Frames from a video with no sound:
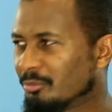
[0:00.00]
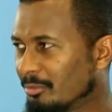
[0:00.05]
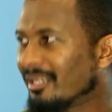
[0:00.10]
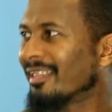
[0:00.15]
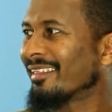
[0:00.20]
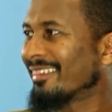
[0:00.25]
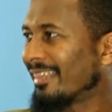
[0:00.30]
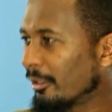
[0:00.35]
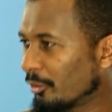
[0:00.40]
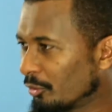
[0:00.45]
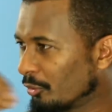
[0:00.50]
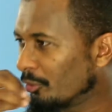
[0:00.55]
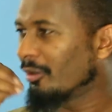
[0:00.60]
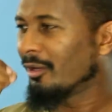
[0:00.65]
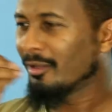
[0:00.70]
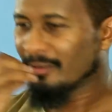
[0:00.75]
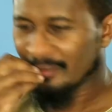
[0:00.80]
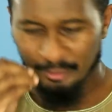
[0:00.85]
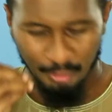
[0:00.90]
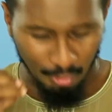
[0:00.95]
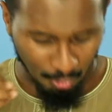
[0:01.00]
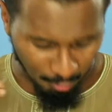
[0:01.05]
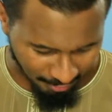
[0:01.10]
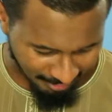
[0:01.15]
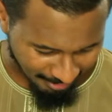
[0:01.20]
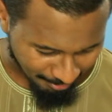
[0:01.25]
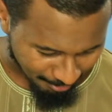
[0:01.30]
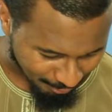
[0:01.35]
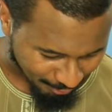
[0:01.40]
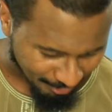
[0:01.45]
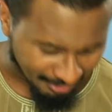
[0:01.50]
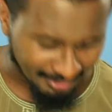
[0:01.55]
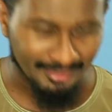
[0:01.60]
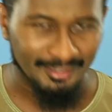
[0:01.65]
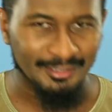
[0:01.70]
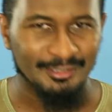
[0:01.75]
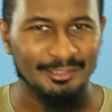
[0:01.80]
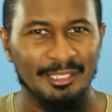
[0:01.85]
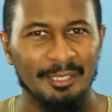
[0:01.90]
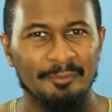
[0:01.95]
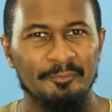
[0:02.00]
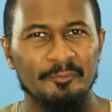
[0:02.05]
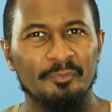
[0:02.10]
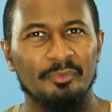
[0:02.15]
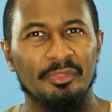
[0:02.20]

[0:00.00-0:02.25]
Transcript: I'd be like, thank you. Now go away. Let me look at this thing.